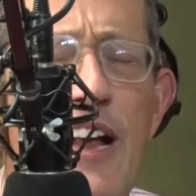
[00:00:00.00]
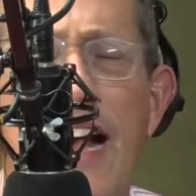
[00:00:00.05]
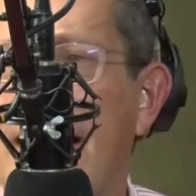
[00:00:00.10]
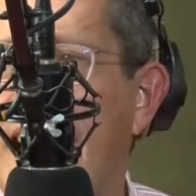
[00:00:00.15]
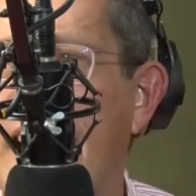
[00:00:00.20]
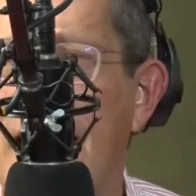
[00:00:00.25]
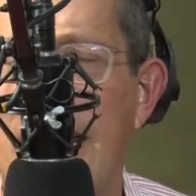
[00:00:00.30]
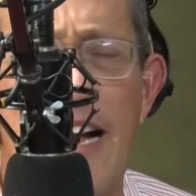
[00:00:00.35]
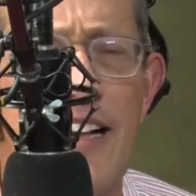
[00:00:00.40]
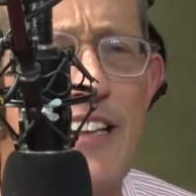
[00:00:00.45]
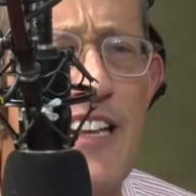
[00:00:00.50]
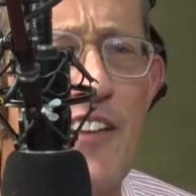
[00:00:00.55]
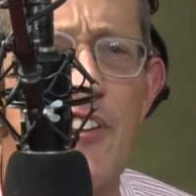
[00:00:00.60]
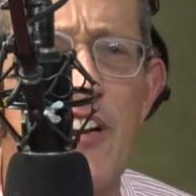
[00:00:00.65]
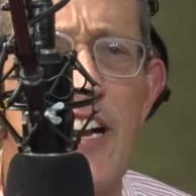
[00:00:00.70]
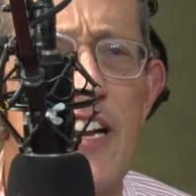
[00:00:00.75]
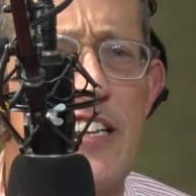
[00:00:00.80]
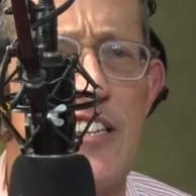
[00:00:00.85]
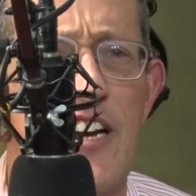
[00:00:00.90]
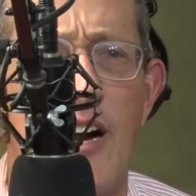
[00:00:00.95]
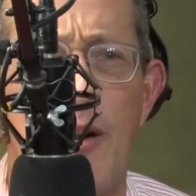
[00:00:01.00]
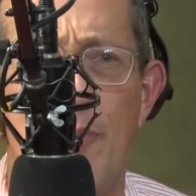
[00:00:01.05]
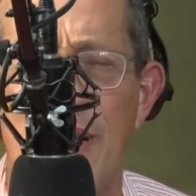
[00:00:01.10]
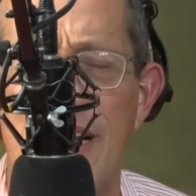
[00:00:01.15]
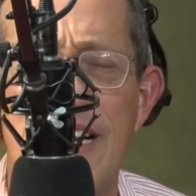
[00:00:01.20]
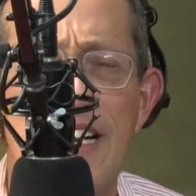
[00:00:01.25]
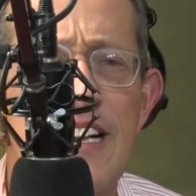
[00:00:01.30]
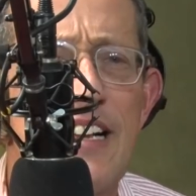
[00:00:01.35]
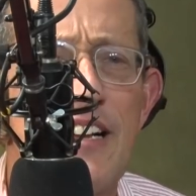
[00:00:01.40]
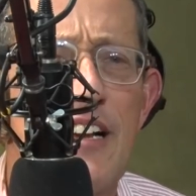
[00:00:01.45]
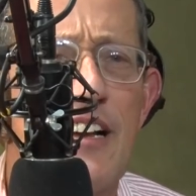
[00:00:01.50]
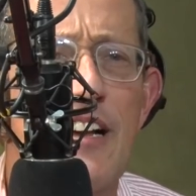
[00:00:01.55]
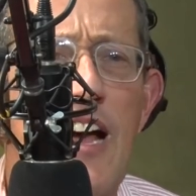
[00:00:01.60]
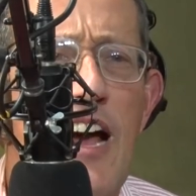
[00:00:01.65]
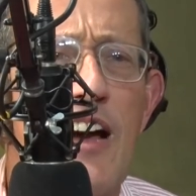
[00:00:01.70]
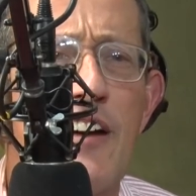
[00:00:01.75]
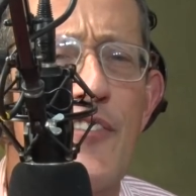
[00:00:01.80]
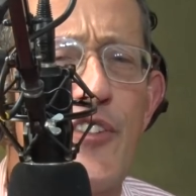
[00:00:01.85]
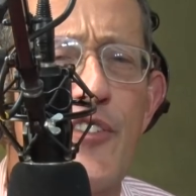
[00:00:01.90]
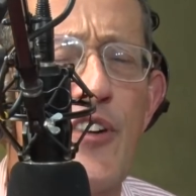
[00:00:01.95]
I'll give you an example.
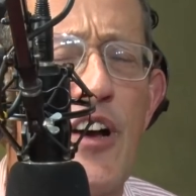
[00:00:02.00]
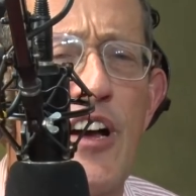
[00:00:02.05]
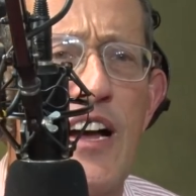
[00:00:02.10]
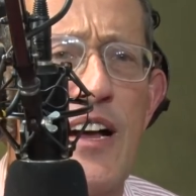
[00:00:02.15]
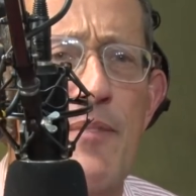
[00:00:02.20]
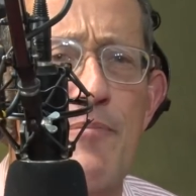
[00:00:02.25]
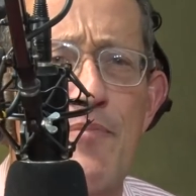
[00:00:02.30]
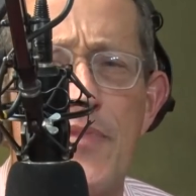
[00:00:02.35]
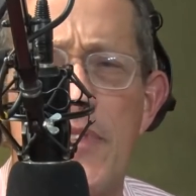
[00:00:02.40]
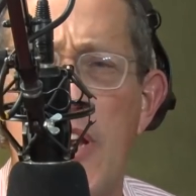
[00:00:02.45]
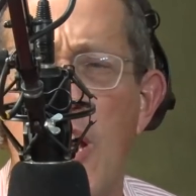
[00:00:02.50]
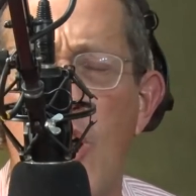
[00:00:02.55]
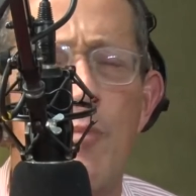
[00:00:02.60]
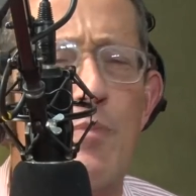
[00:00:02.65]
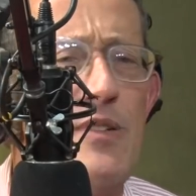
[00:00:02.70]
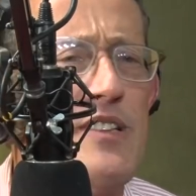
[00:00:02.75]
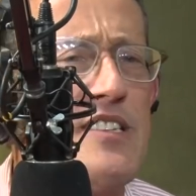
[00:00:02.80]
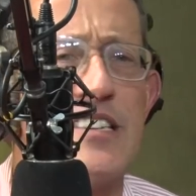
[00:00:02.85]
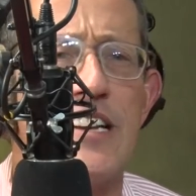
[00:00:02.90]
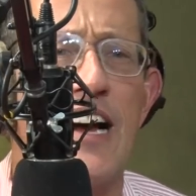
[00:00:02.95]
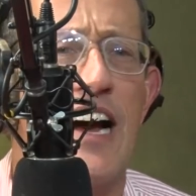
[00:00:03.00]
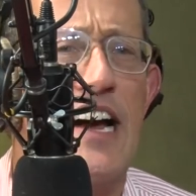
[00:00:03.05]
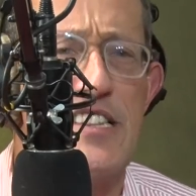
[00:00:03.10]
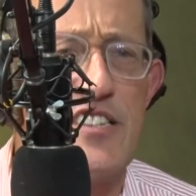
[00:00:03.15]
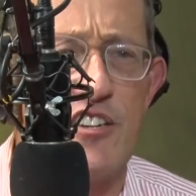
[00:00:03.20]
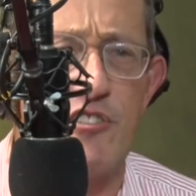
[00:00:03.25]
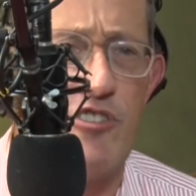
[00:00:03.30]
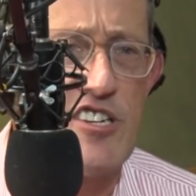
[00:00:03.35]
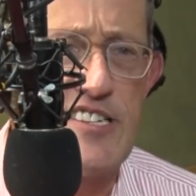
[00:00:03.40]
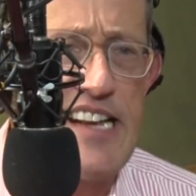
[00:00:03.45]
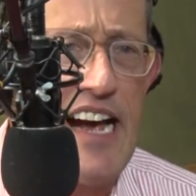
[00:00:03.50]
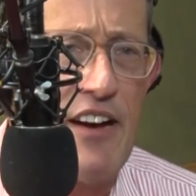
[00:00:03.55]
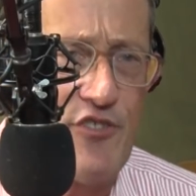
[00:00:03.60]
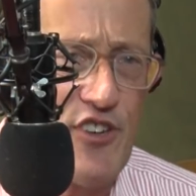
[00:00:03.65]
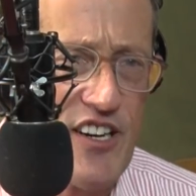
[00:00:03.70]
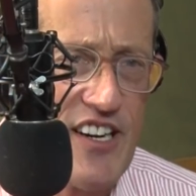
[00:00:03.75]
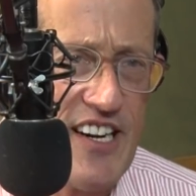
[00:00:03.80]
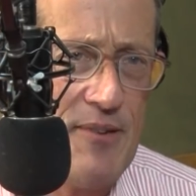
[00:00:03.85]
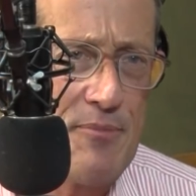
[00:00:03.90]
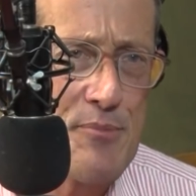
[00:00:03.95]
Open skies across
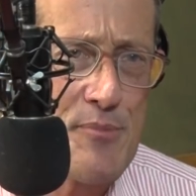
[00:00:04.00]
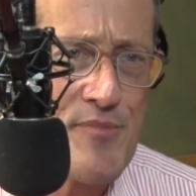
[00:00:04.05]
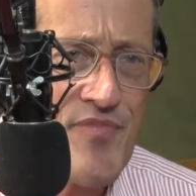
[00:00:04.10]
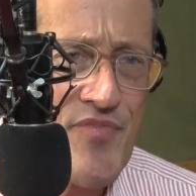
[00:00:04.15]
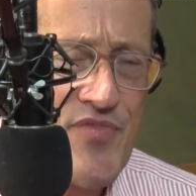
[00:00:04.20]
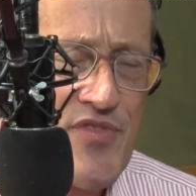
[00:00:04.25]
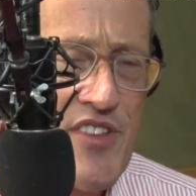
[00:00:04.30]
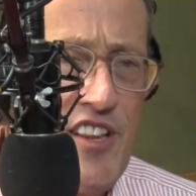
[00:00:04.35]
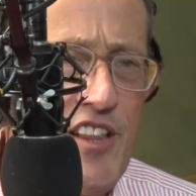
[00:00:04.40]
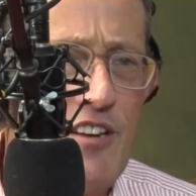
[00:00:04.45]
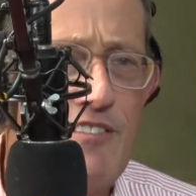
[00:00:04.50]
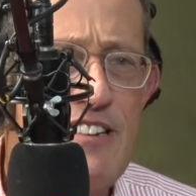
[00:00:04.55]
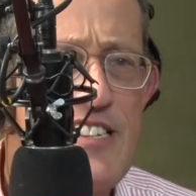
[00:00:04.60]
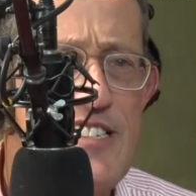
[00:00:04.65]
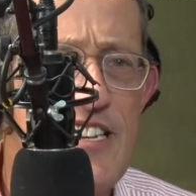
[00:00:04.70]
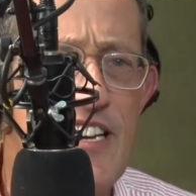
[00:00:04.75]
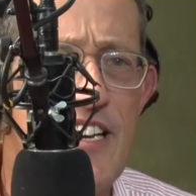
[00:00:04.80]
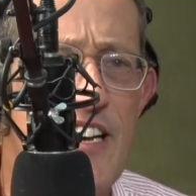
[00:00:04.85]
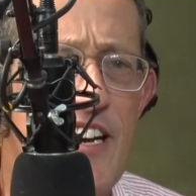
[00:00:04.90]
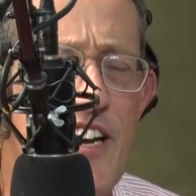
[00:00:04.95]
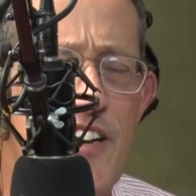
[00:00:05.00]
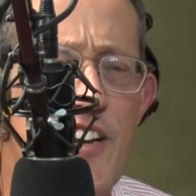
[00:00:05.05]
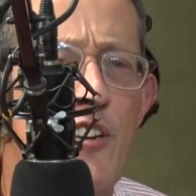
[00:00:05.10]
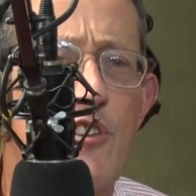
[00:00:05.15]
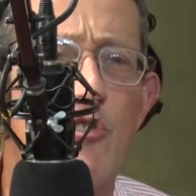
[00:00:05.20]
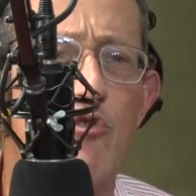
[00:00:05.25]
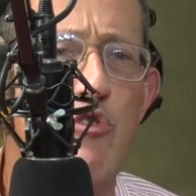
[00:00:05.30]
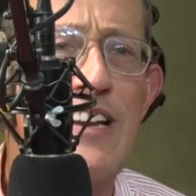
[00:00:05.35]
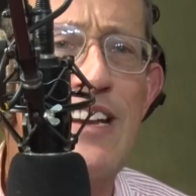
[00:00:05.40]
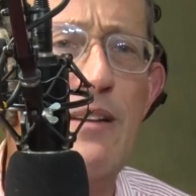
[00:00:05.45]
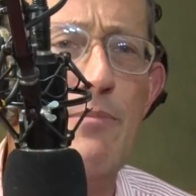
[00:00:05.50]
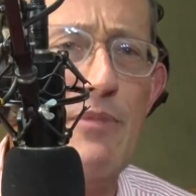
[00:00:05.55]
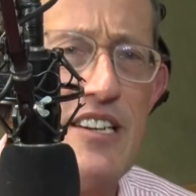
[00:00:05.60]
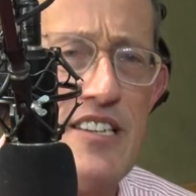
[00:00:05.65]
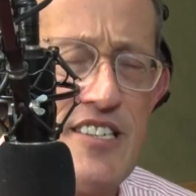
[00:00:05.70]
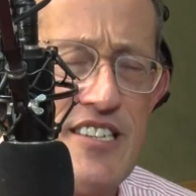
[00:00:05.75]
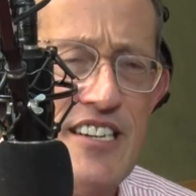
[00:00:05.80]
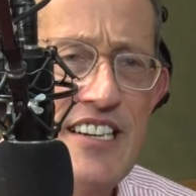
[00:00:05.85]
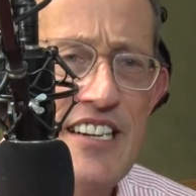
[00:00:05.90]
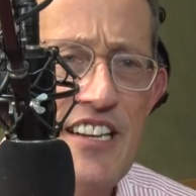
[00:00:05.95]
Africa. There is an
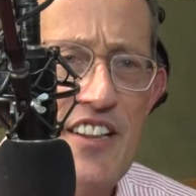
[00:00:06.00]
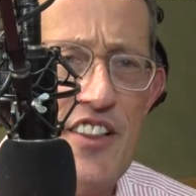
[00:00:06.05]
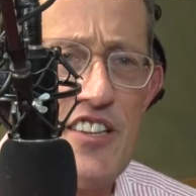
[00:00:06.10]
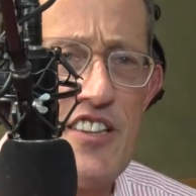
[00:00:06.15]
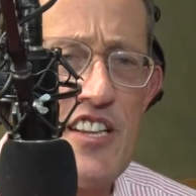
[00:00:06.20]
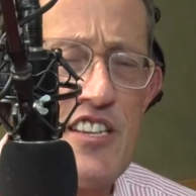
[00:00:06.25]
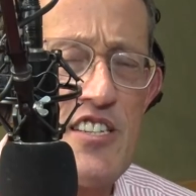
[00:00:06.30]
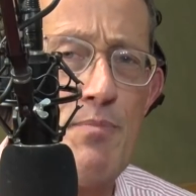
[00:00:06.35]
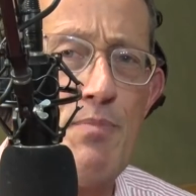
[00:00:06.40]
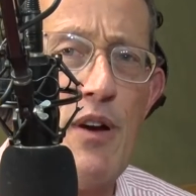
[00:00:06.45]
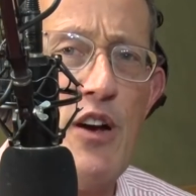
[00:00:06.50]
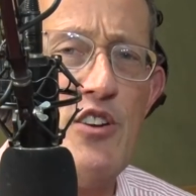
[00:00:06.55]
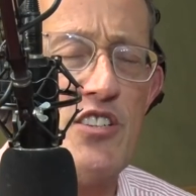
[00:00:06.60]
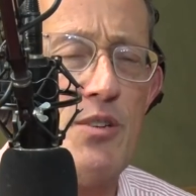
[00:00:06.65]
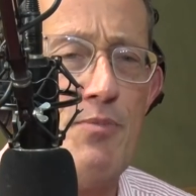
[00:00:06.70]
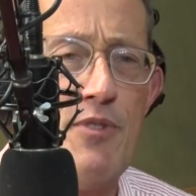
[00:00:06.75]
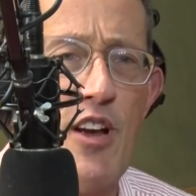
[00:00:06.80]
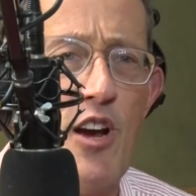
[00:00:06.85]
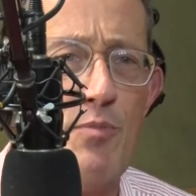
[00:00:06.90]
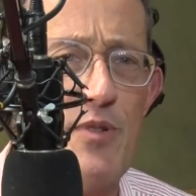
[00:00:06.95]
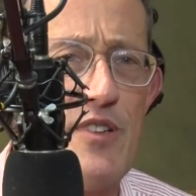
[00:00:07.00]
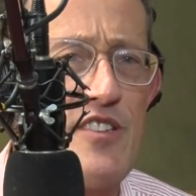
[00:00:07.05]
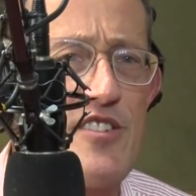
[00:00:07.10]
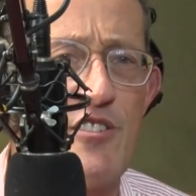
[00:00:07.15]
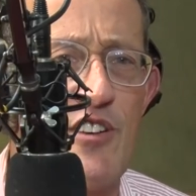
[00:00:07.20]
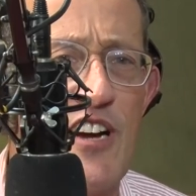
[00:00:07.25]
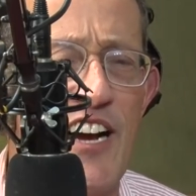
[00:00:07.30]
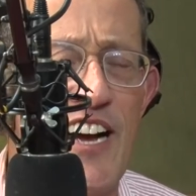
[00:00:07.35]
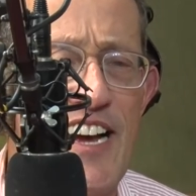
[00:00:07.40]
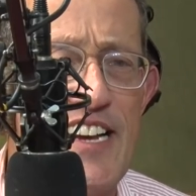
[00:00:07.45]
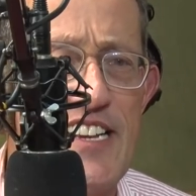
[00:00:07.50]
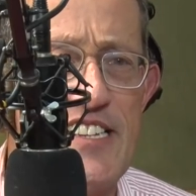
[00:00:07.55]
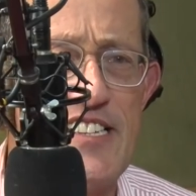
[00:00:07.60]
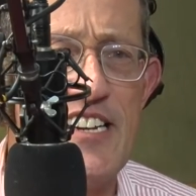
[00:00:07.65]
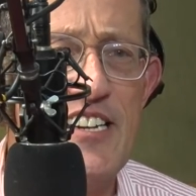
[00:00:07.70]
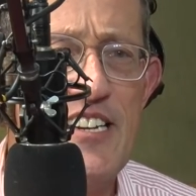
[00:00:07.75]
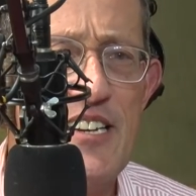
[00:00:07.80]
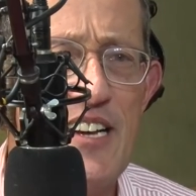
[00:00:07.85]
agreement that there's supposed to be open skies